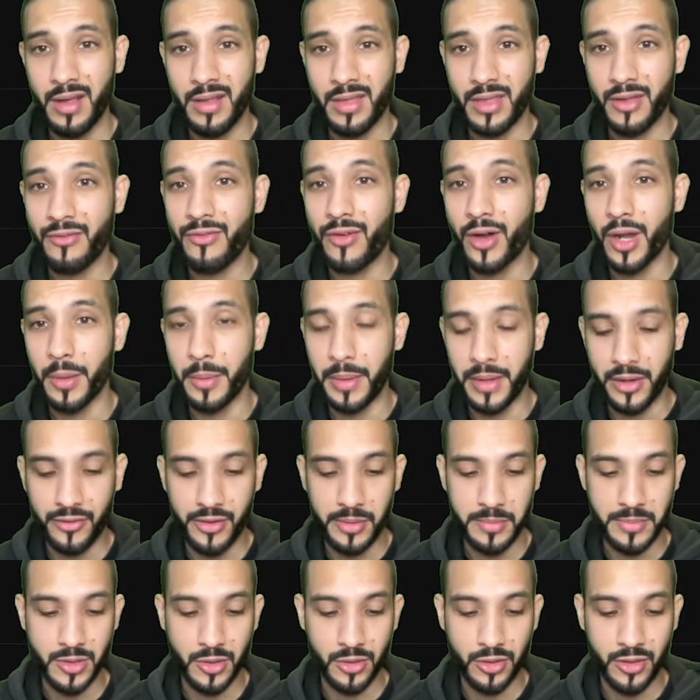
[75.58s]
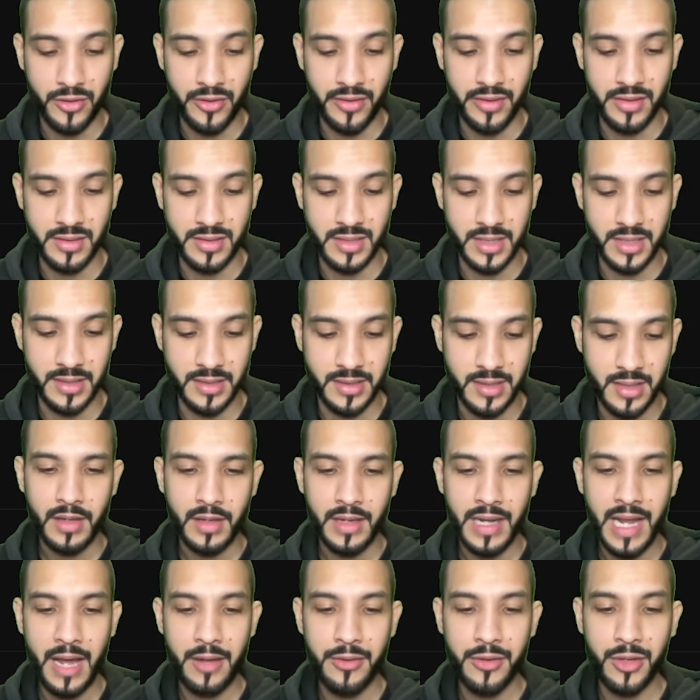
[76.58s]
the following cryptocurrencies.
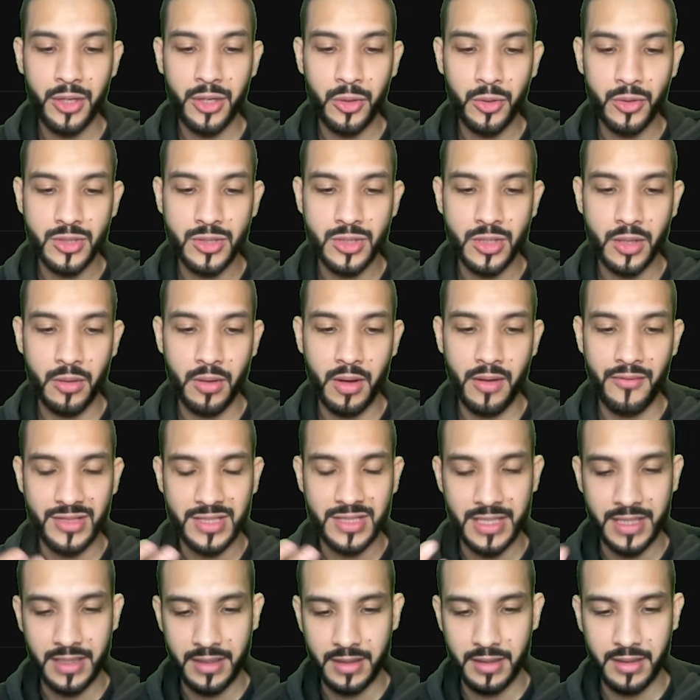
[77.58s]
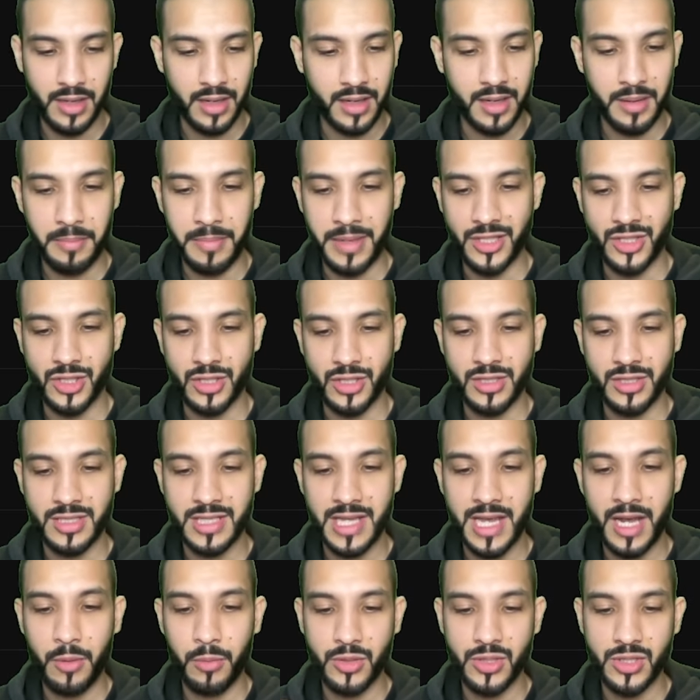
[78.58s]
Now you can also obviously, like I mentioned,
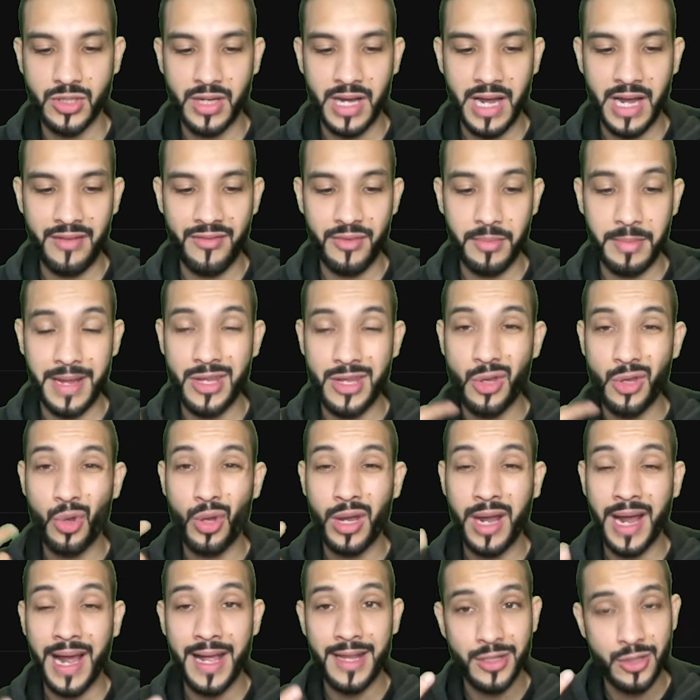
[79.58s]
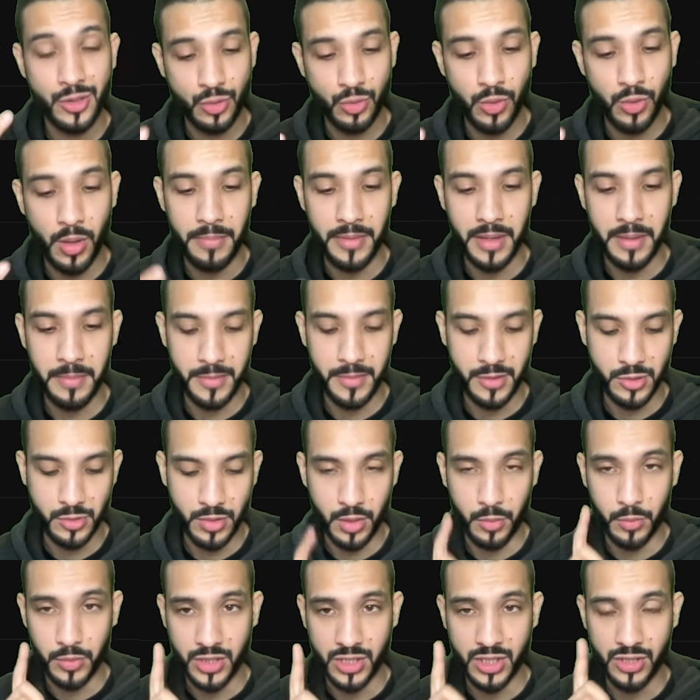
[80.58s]
sell once you have them, and you can swap them as
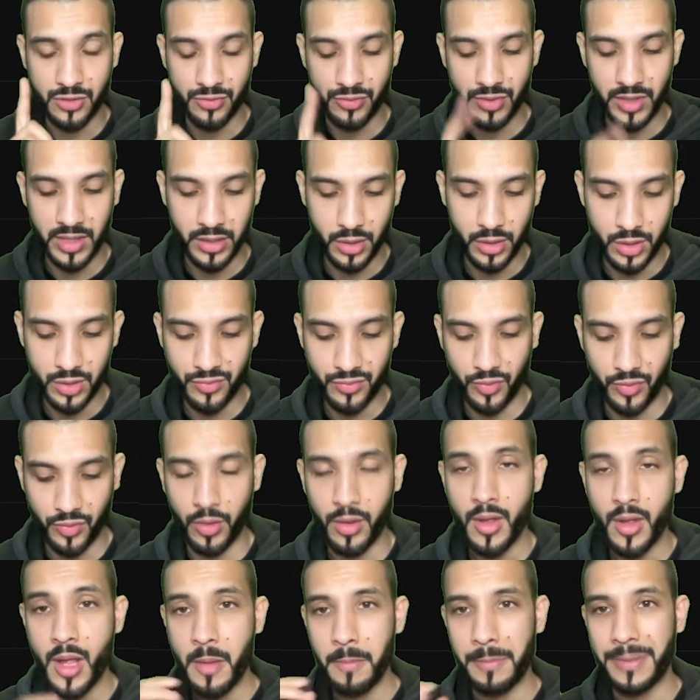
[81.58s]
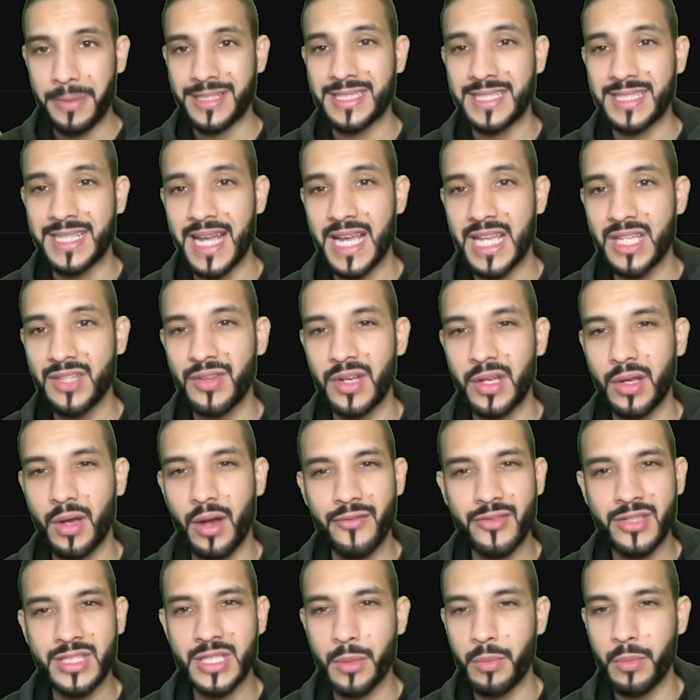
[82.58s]
well, which is really useful. But today's video,
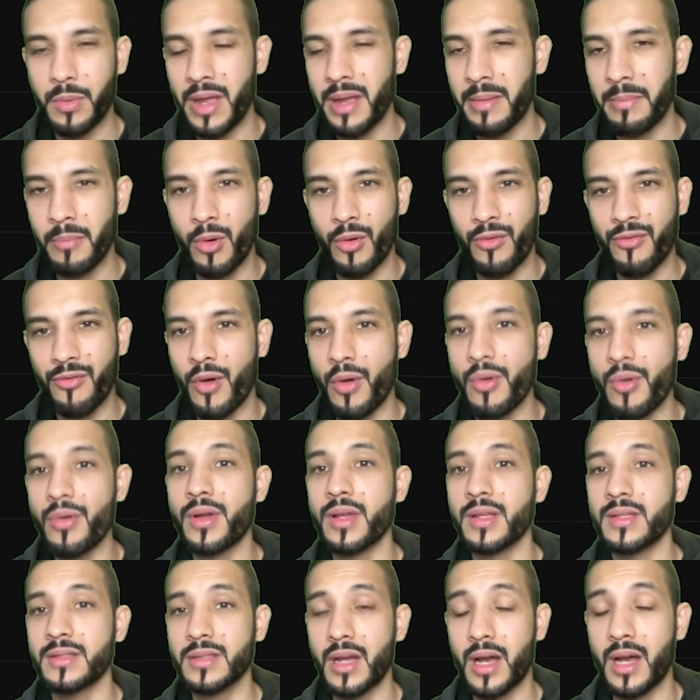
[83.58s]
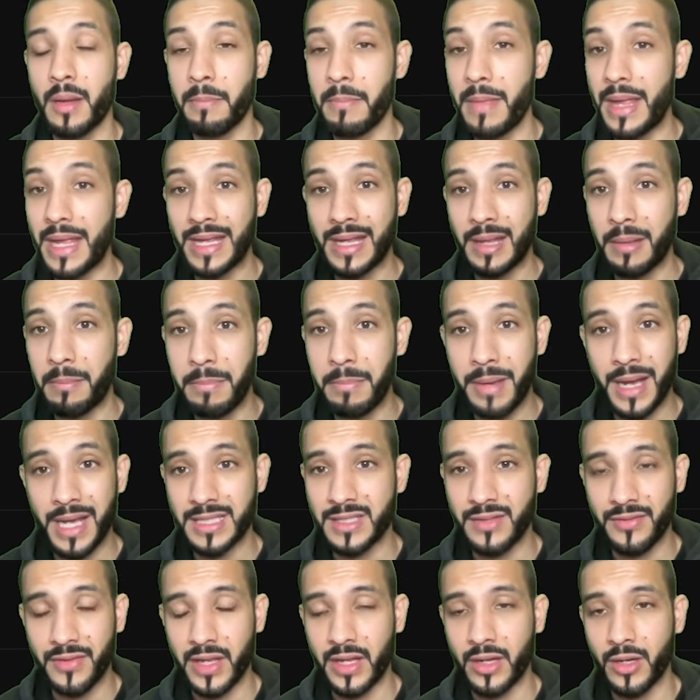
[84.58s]
obviously we're more focused on making
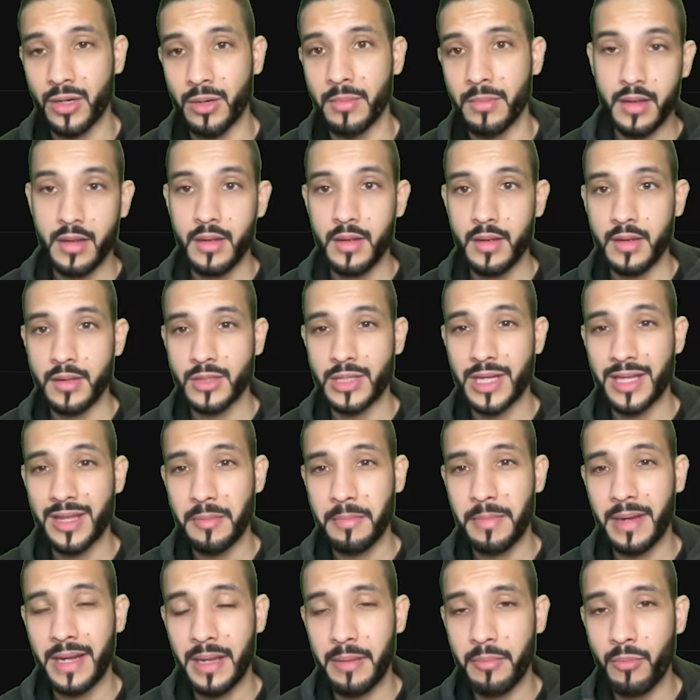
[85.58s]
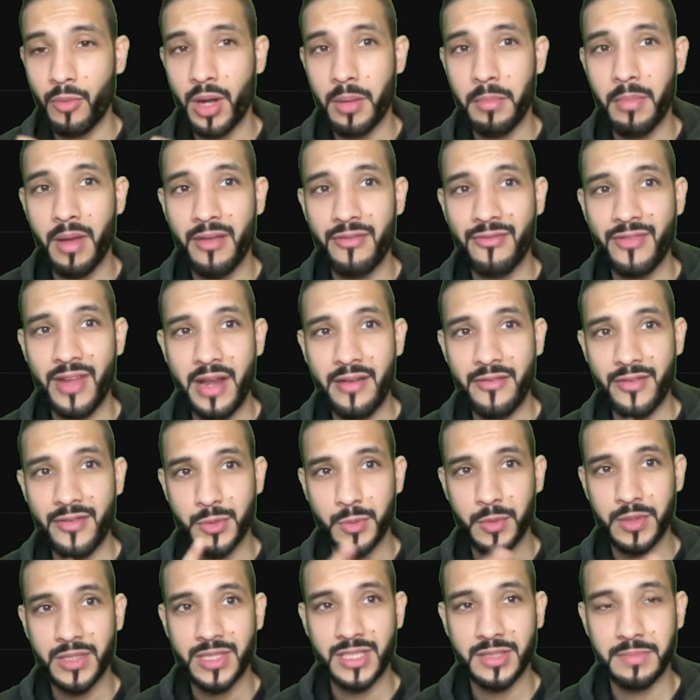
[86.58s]
passive income. So at the minute, one of my favorites,
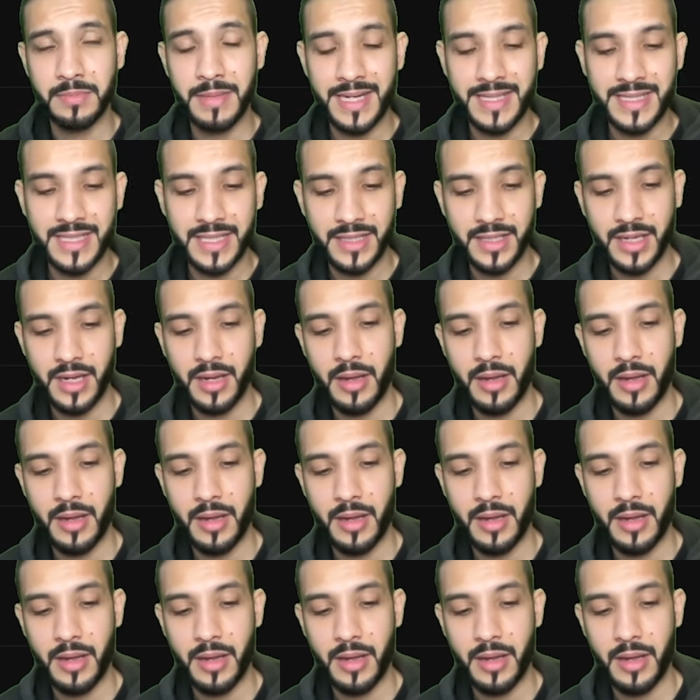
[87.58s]
which is Matic